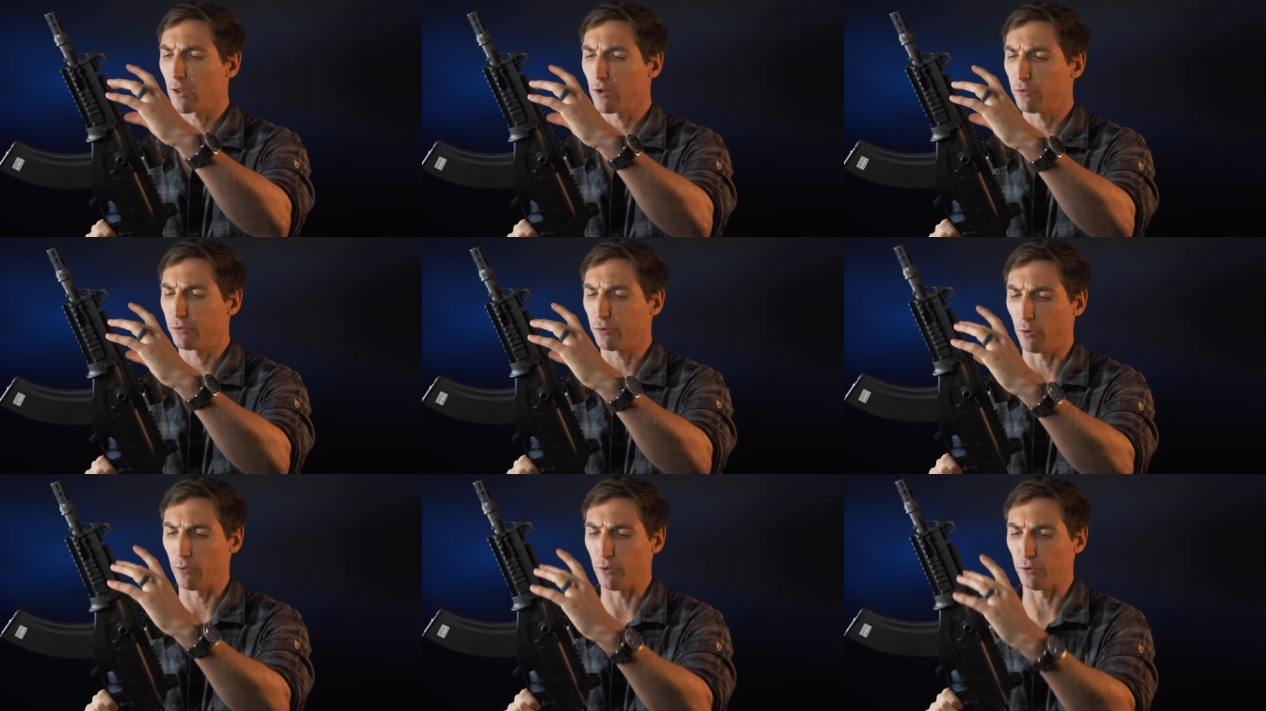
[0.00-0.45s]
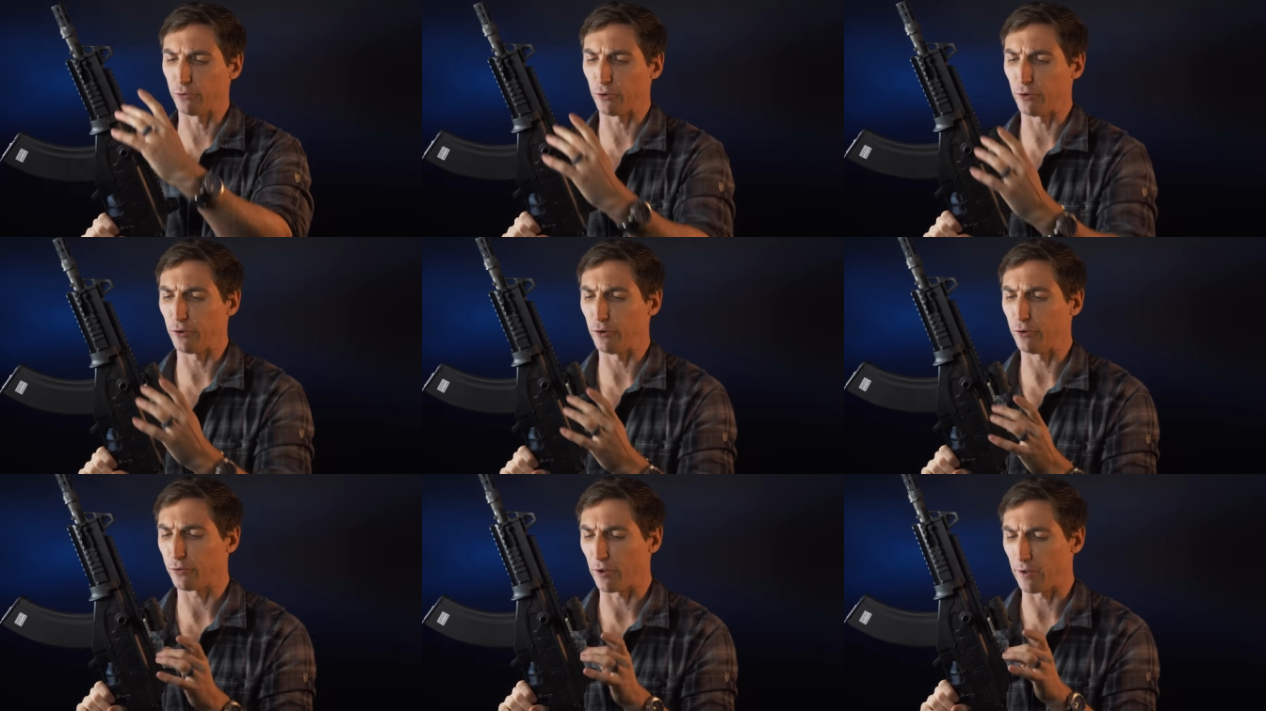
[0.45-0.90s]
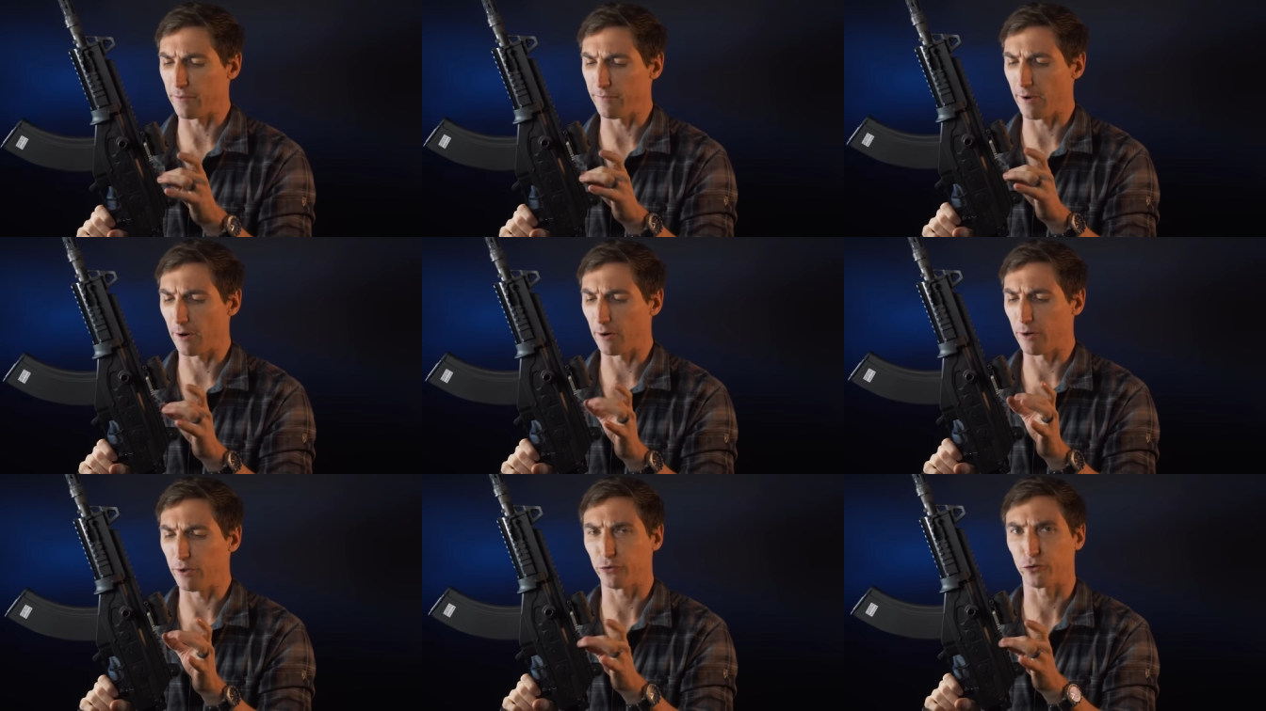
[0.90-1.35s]
So this is a
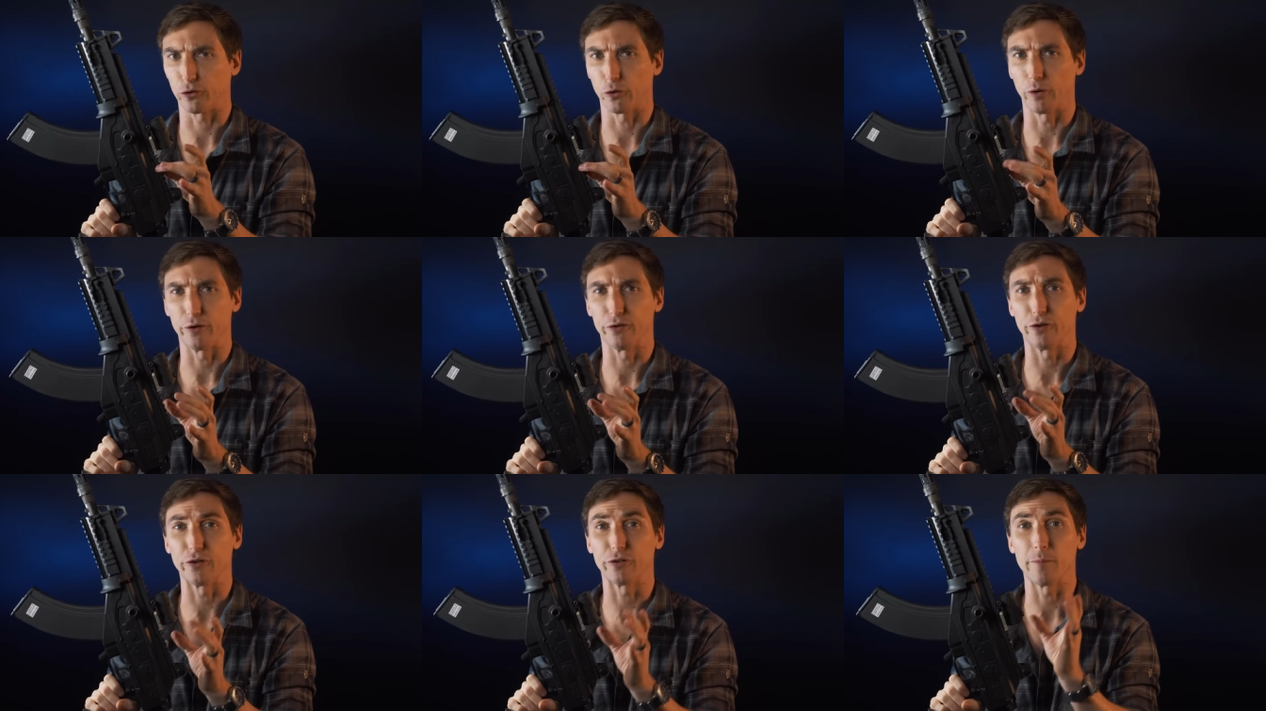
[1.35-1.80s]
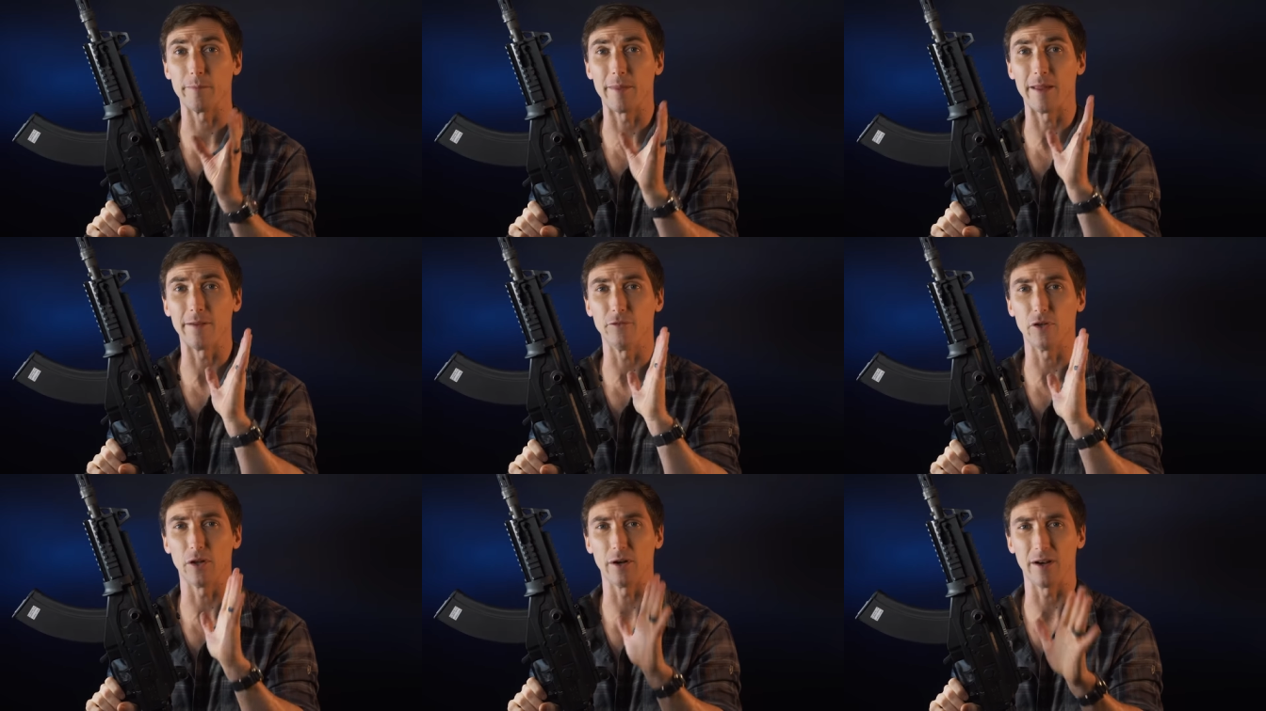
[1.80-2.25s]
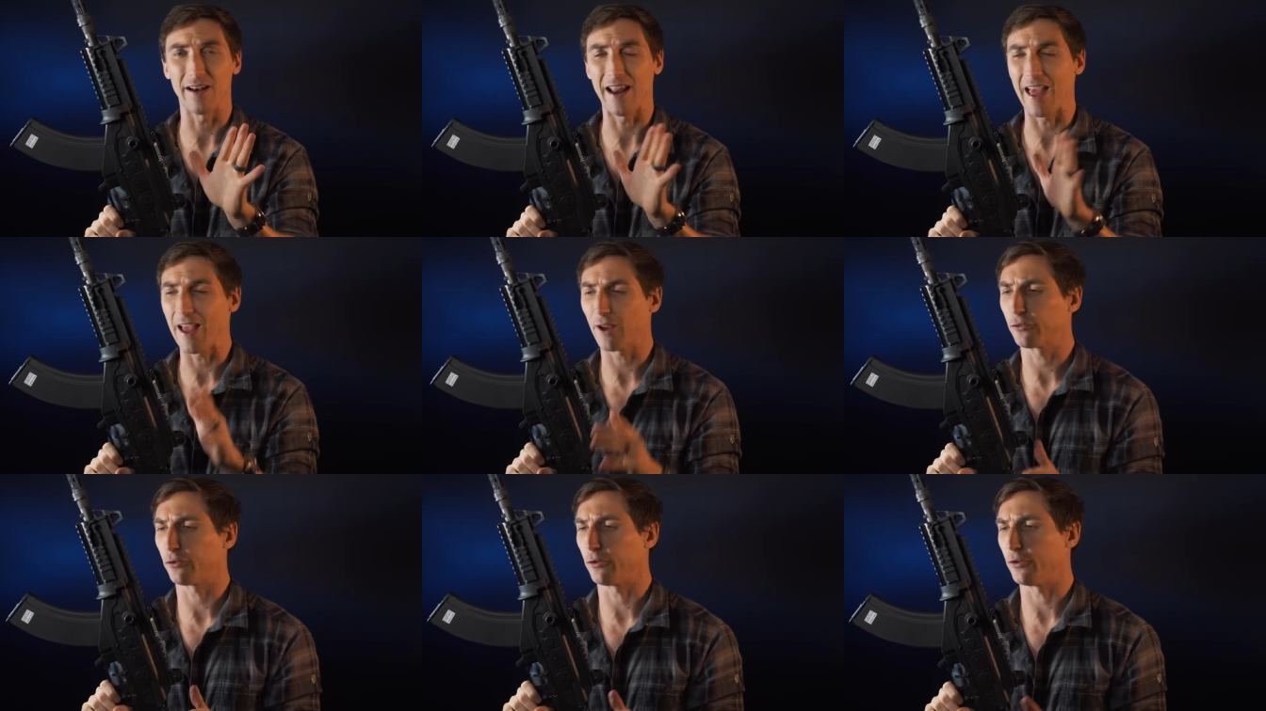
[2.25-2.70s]
very sturdy system. They have done an
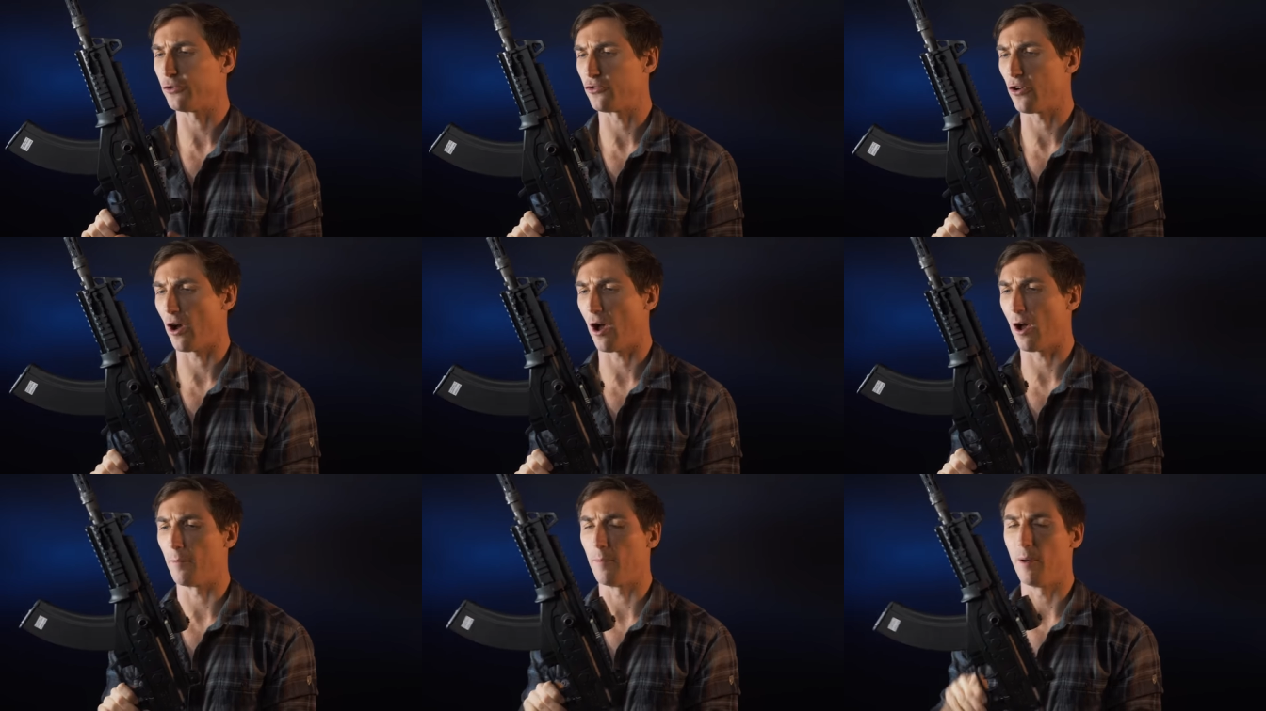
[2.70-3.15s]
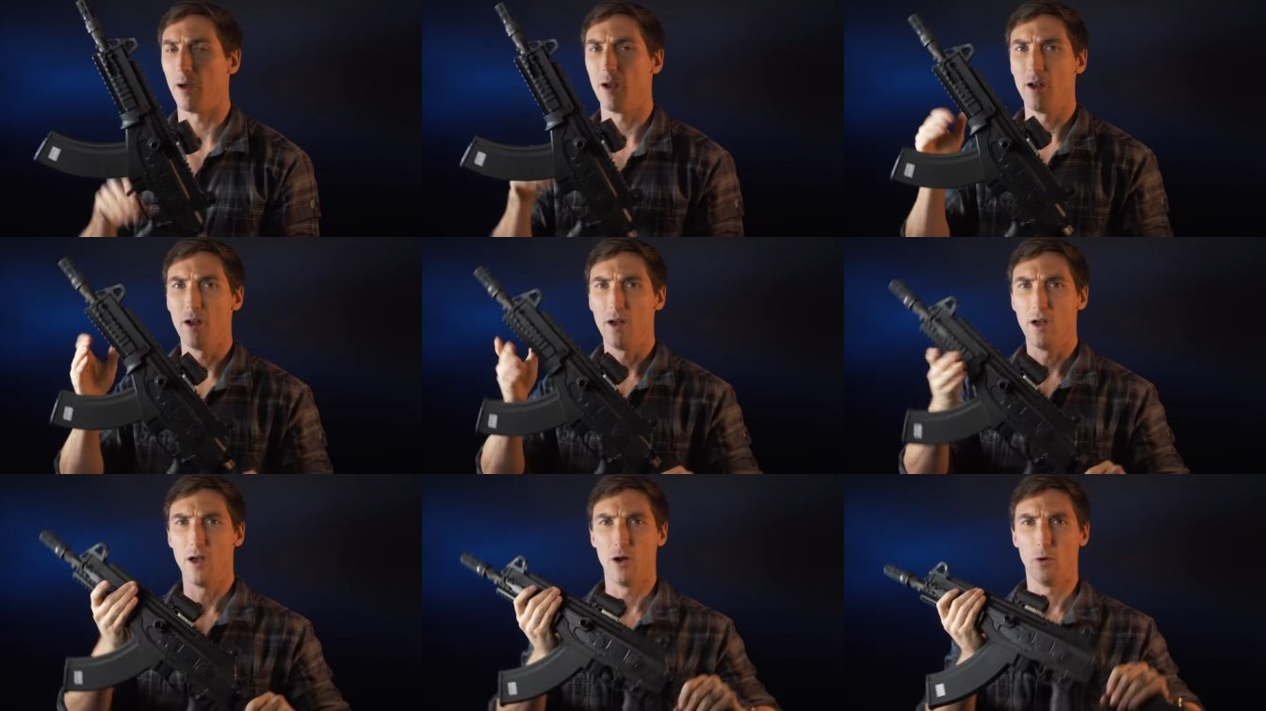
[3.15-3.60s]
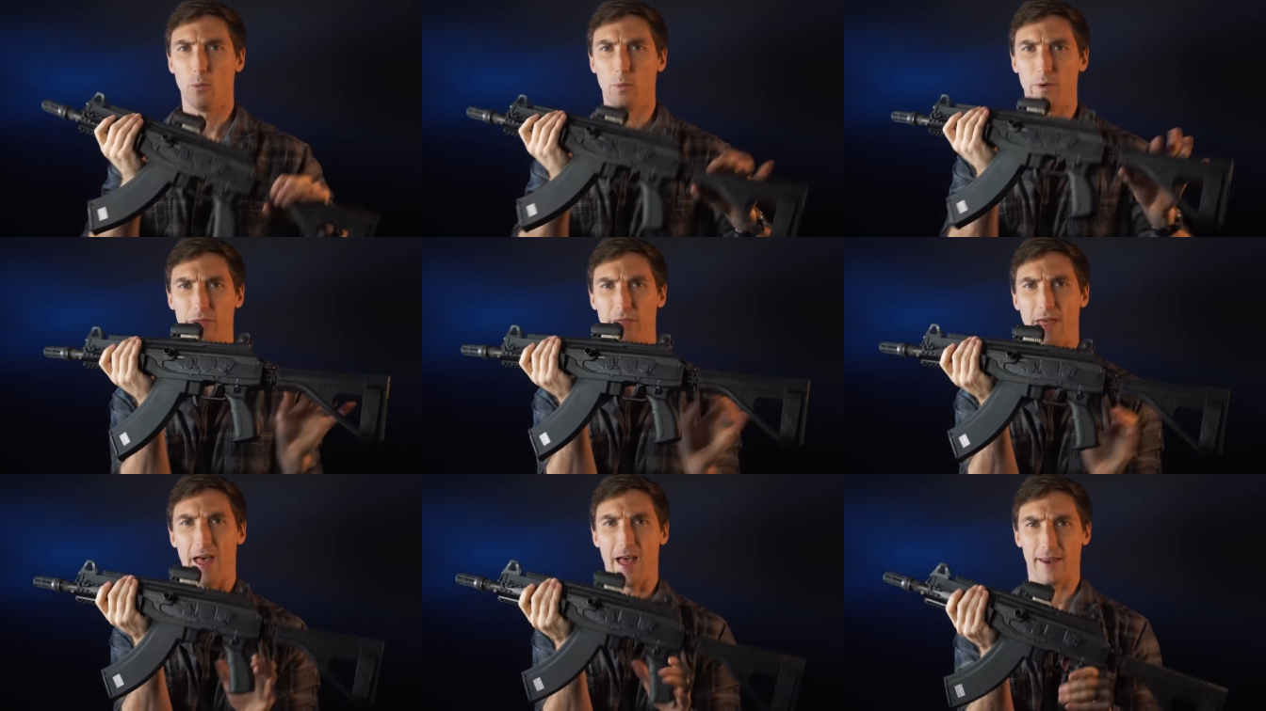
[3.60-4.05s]
excellent job
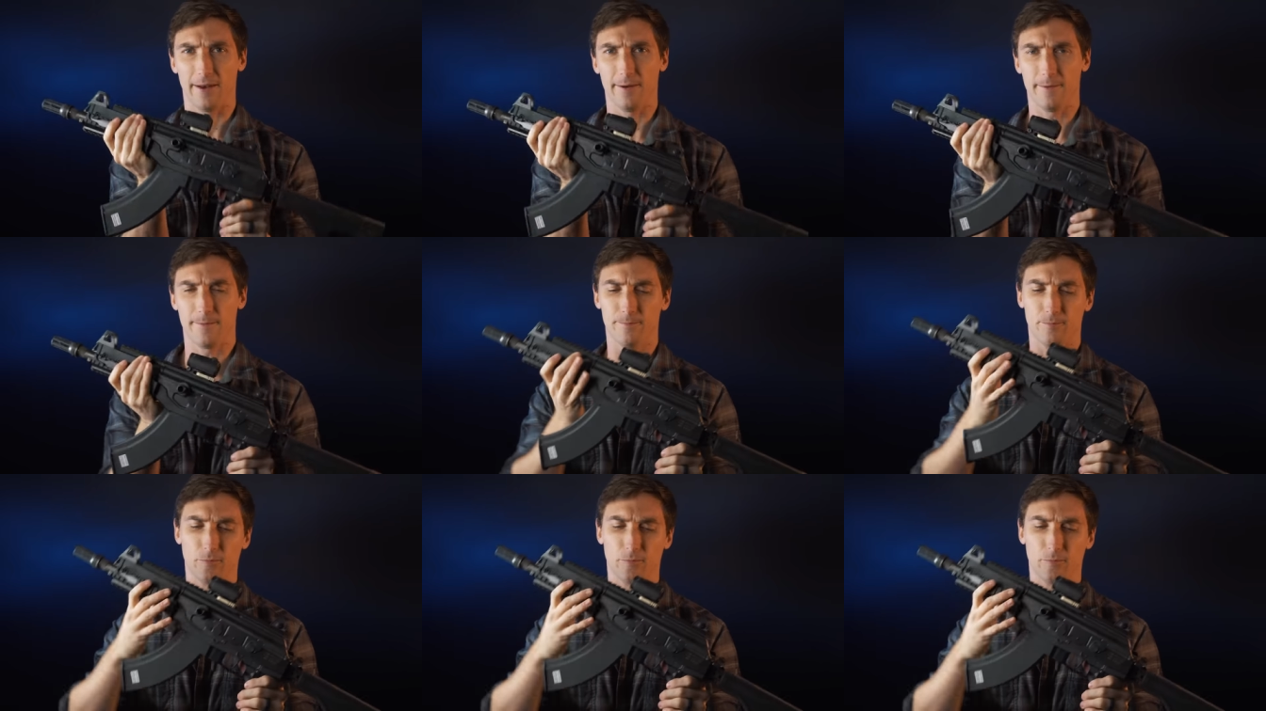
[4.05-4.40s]
with that.